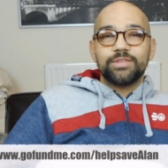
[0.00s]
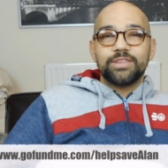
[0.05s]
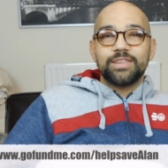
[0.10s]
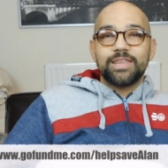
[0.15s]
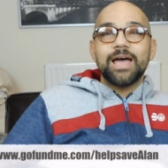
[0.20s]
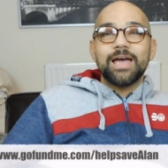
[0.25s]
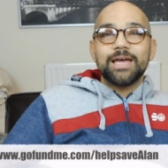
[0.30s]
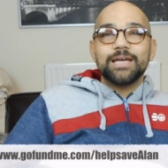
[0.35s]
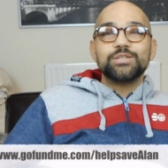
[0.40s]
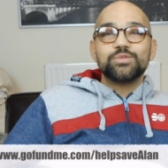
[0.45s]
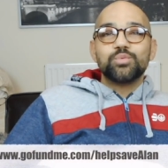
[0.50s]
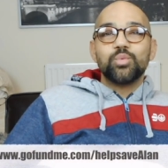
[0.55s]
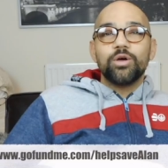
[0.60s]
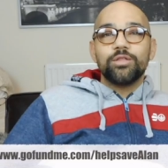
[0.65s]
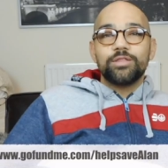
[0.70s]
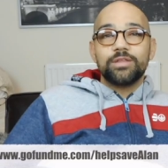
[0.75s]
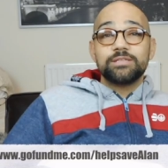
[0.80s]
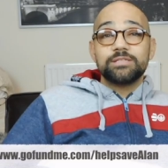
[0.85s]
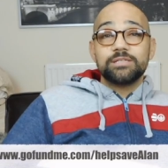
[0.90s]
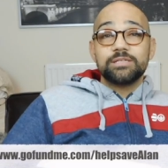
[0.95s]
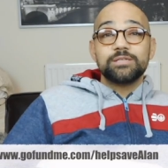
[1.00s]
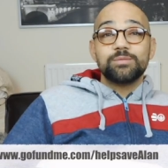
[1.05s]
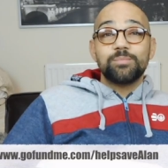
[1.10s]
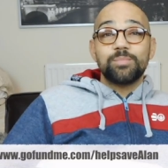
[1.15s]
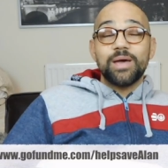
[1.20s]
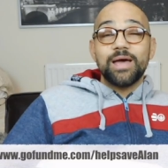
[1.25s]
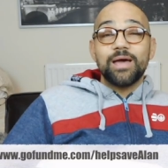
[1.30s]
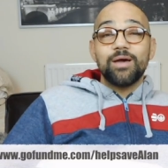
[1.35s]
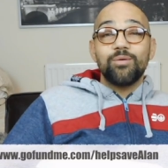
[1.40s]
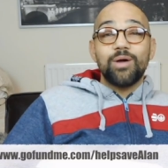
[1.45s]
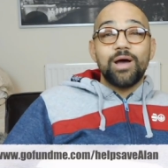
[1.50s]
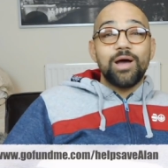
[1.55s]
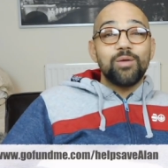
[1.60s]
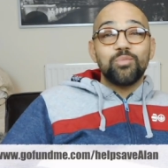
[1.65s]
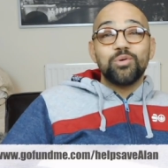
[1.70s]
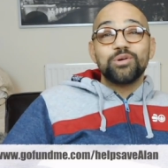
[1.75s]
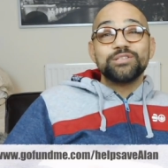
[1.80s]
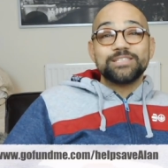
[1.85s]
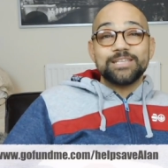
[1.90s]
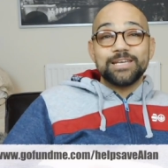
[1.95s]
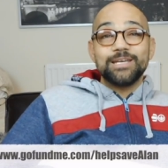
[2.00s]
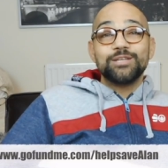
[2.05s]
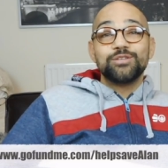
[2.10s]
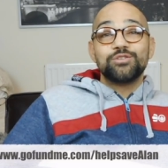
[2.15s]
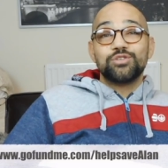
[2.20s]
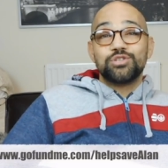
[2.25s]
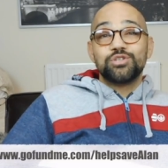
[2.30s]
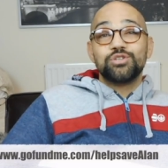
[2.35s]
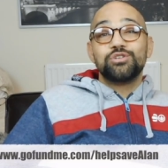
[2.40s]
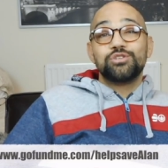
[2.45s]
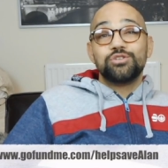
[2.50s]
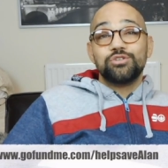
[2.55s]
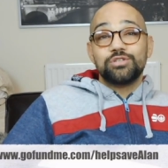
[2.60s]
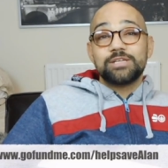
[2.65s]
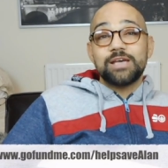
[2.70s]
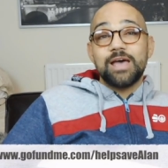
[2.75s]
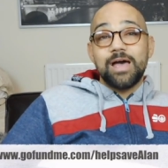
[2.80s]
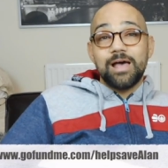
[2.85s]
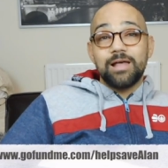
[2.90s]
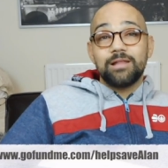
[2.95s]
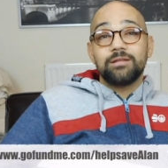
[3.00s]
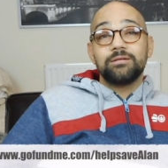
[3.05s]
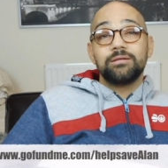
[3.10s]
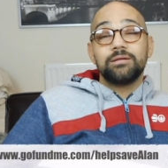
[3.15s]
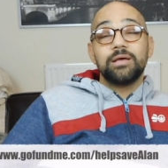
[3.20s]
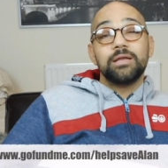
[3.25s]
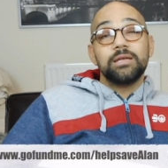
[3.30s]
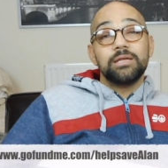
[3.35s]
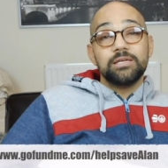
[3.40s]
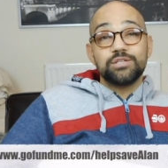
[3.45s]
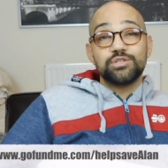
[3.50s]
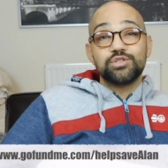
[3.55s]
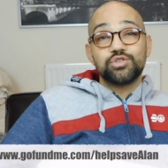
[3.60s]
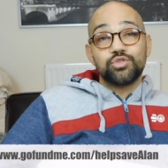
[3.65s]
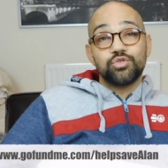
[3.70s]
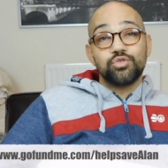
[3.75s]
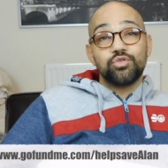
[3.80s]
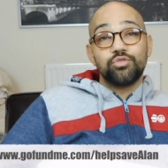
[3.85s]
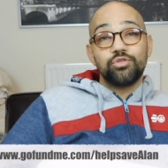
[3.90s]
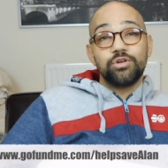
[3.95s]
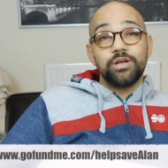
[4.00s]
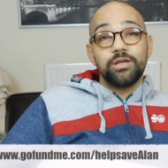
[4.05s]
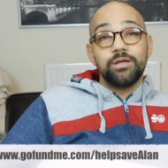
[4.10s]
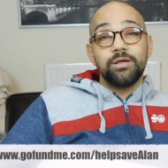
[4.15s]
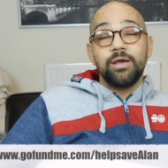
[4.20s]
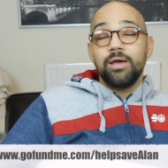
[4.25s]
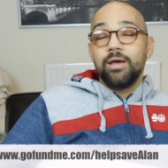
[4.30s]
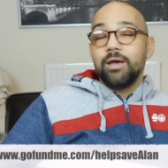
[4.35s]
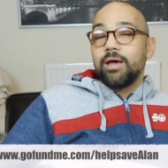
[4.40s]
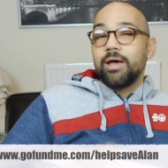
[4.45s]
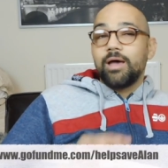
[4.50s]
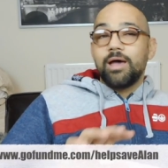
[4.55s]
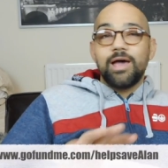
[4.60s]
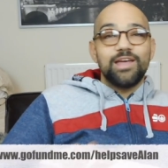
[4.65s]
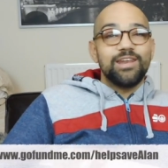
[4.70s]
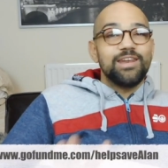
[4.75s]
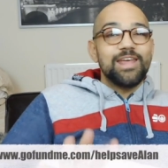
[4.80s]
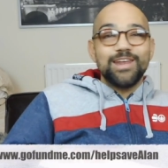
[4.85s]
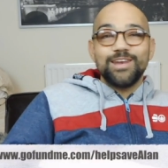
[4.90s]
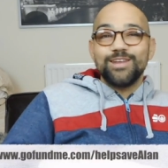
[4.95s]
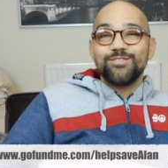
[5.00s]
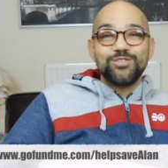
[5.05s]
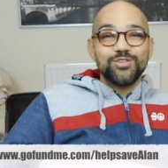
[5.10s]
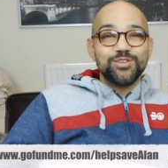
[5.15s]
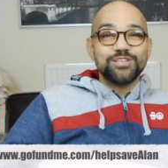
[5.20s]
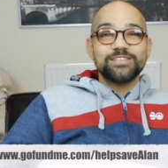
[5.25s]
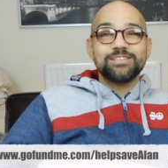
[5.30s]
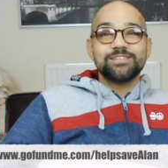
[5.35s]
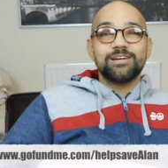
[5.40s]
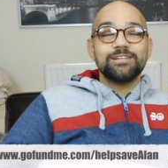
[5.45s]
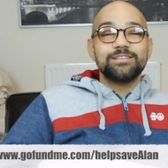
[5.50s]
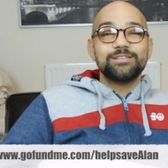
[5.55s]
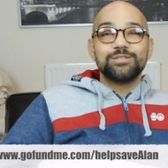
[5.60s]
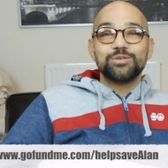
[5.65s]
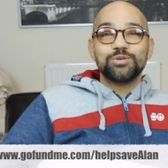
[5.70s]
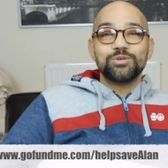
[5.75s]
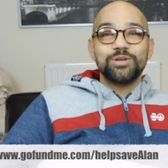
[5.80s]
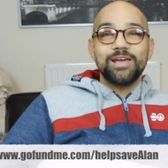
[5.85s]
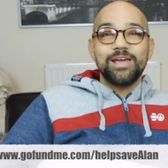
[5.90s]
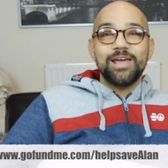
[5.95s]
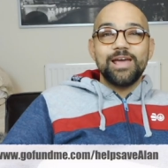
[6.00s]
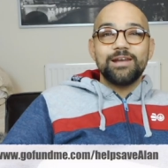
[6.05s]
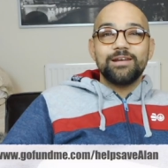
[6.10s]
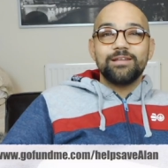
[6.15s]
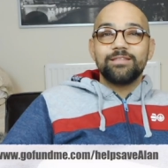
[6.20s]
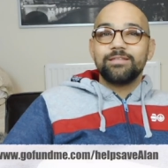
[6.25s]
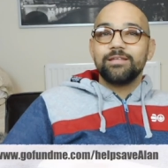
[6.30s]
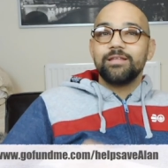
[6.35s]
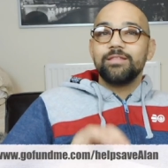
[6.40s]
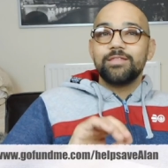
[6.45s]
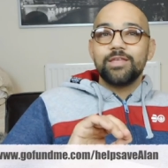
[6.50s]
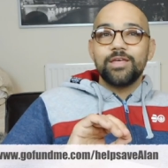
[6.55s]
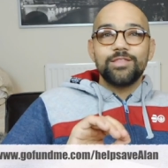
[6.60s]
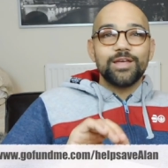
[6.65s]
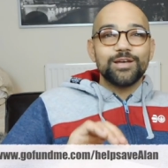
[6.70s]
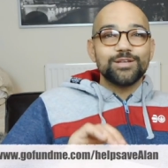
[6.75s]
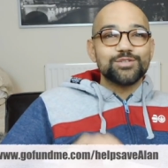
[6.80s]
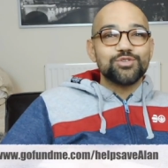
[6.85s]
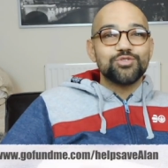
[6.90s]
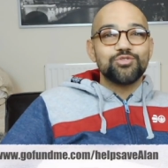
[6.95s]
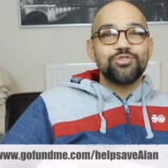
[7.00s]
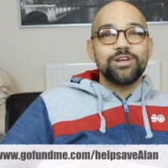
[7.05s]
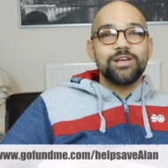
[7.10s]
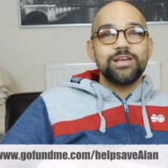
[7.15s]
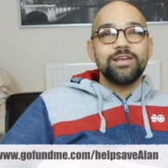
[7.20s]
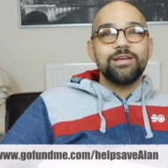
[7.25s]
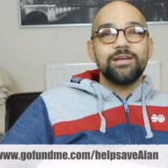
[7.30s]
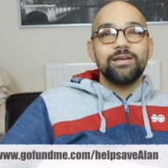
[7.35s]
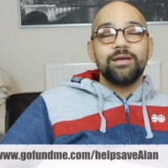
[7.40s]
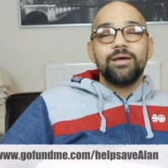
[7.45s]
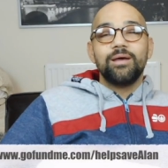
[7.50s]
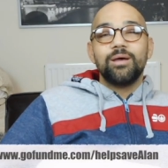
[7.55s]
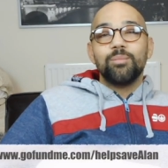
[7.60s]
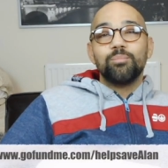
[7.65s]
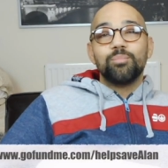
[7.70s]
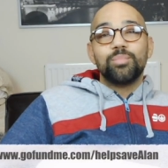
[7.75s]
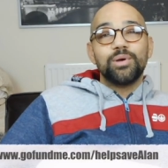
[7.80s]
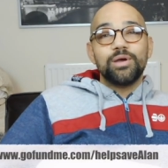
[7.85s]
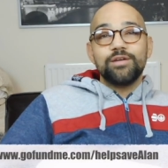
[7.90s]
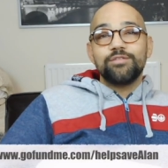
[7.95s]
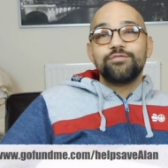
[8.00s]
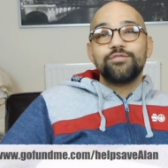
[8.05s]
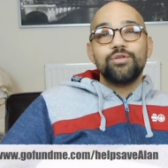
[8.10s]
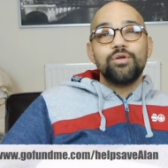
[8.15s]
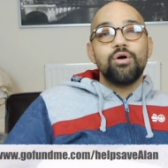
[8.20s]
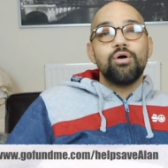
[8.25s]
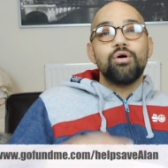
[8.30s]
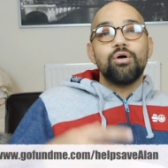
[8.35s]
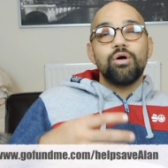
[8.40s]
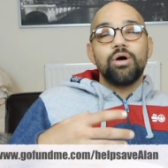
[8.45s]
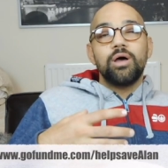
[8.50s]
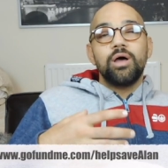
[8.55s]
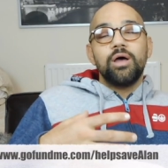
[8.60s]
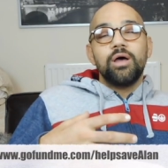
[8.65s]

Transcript: that is what this is about. I want to introduce you to Alan and his story. And then if you decide to donate anything, then that's great. But if not,